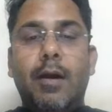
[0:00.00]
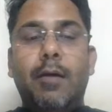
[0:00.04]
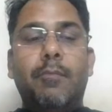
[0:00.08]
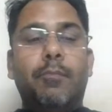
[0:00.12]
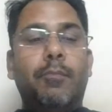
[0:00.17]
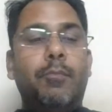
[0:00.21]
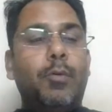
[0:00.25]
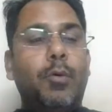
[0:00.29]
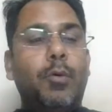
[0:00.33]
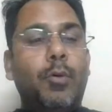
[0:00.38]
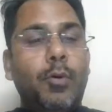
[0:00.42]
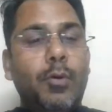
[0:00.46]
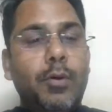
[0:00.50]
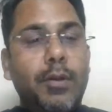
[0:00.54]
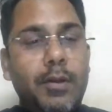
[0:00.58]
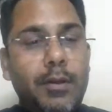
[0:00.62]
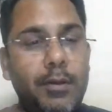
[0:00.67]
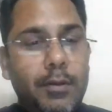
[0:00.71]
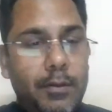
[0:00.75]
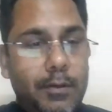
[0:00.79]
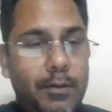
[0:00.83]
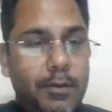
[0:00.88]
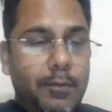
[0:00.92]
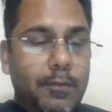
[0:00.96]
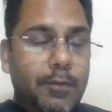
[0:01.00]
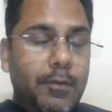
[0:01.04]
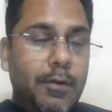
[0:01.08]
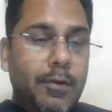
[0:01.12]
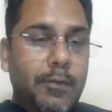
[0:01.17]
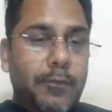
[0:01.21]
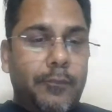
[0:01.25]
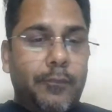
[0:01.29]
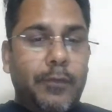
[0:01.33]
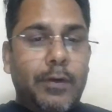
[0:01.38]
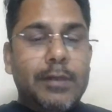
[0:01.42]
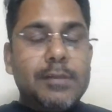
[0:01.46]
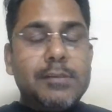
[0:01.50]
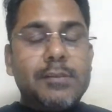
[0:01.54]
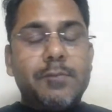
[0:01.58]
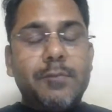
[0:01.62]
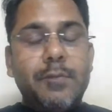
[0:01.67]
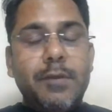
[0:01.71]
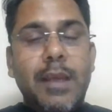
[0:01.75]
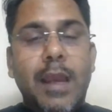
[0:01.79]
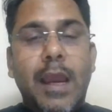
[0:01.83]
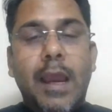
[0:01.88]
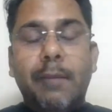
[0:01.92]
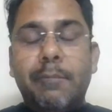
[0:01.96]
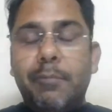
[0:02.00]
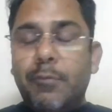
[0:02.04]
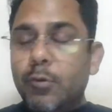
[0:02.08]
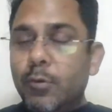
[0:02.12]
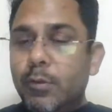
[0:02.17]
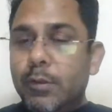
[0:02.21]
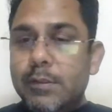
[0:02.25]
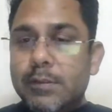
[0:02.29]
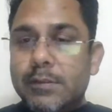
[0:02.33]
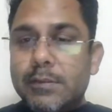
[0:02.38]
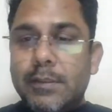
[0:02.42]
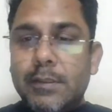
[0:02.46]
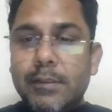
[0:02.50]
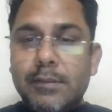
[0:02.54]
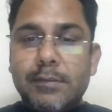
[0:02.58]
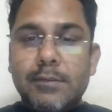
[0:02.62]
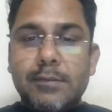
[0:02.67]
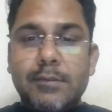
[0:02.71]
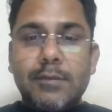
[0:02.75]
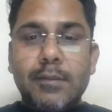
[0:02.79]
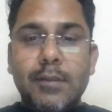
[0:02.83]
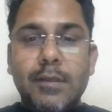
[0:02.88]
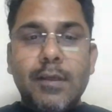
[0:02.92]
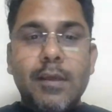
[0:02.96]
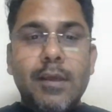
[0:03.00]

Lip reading: more funds we have to discuss.